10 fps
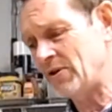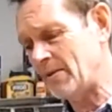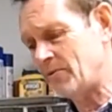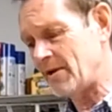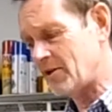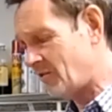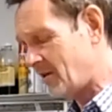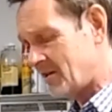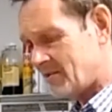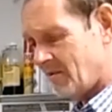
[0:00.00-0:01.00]
graham cracker
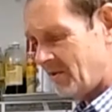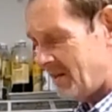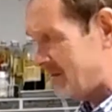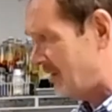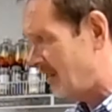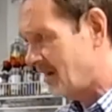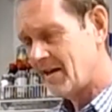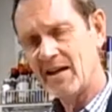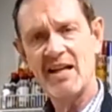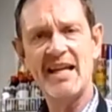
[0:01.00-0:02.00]
crust on this.
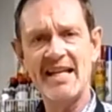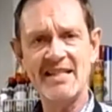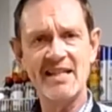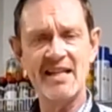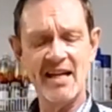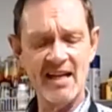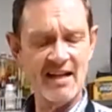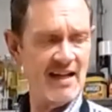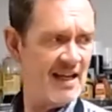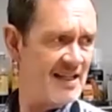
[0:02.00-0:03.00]
Easy to
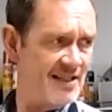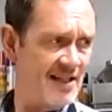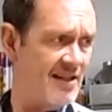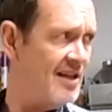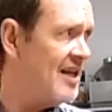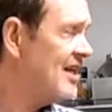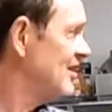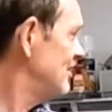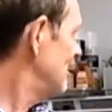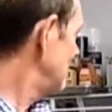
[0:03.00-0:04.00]
take, easy to
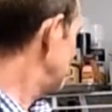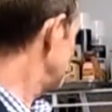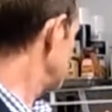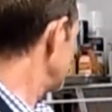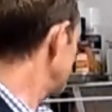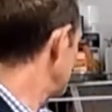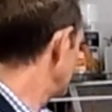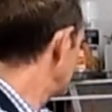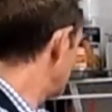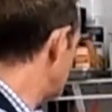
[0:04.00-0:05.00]
deliver,
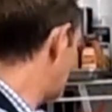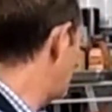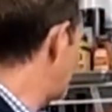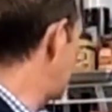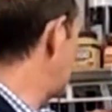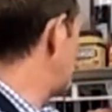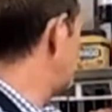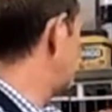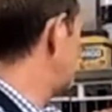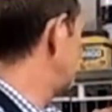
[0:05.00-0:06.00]
drop
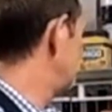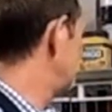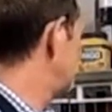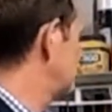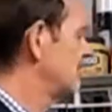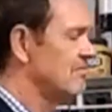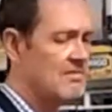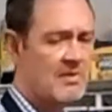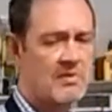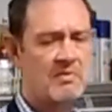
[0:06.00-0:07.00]
off.
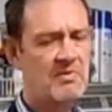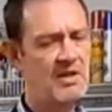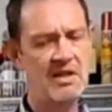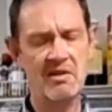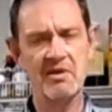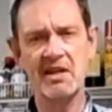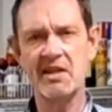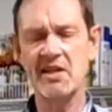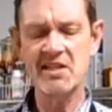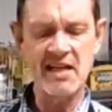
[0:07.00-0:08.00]

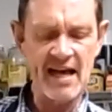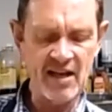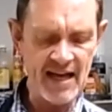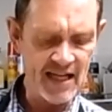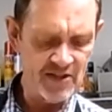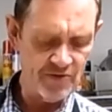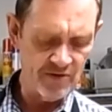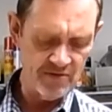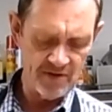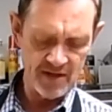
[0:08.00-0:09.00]
And this lasts
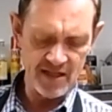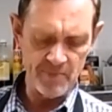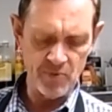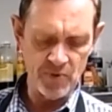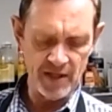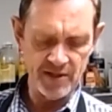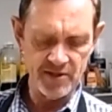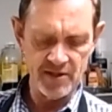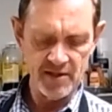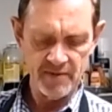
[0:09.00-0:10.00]
for a couple
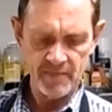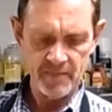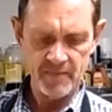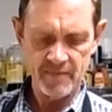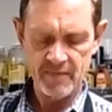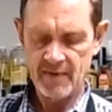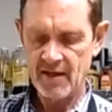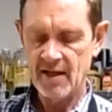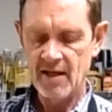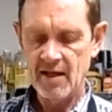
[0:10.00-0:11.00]
weeks.
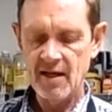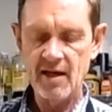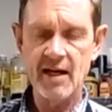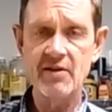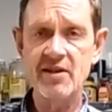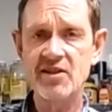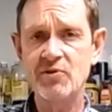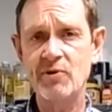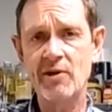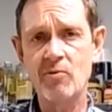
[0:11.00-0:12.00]
Alright, this
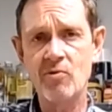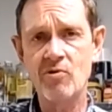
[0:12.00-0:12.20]
is rather